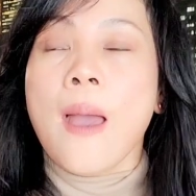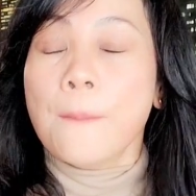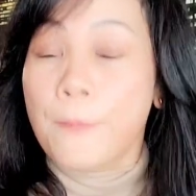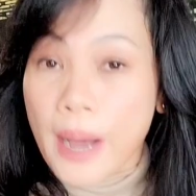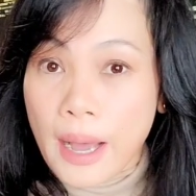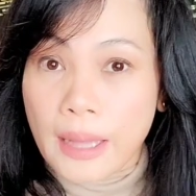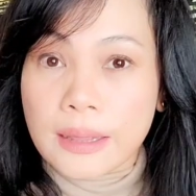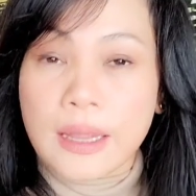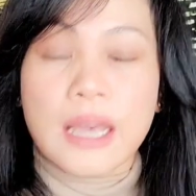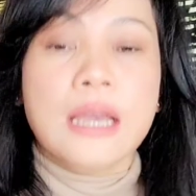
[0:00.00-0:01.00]
But
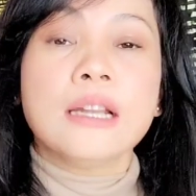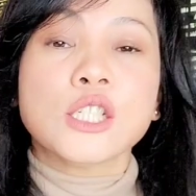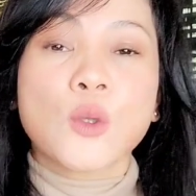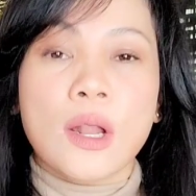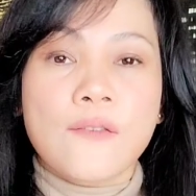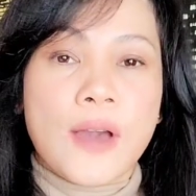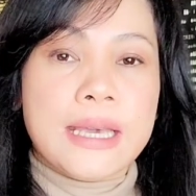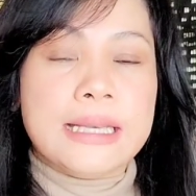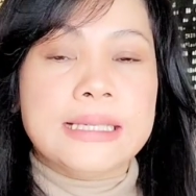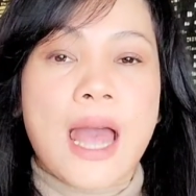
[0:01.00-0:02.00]
the English qualifying
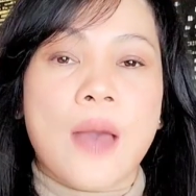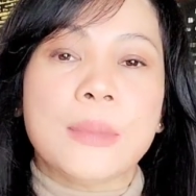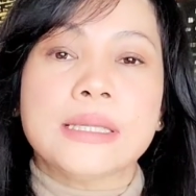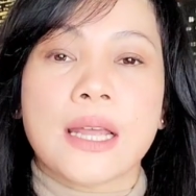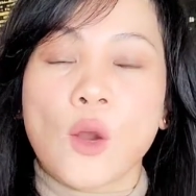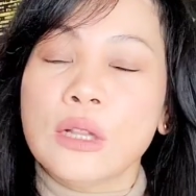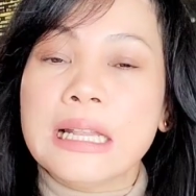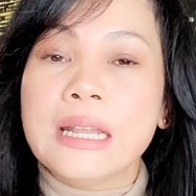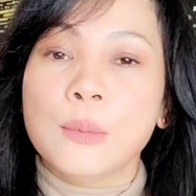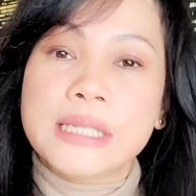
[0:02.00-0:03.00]
exam is not
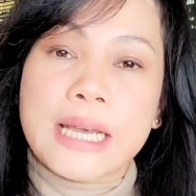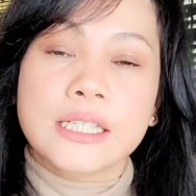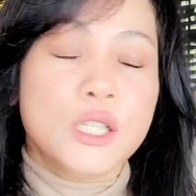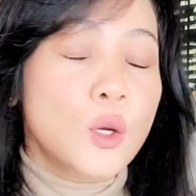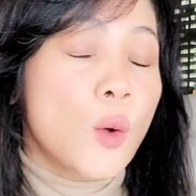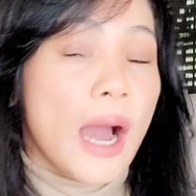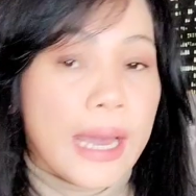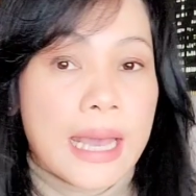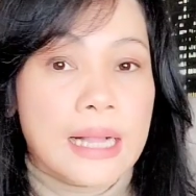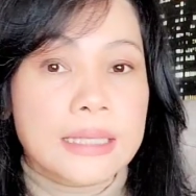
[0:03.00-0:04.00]
only limited to
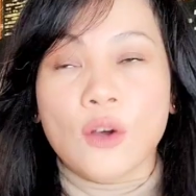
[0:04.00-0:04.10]
IELTS.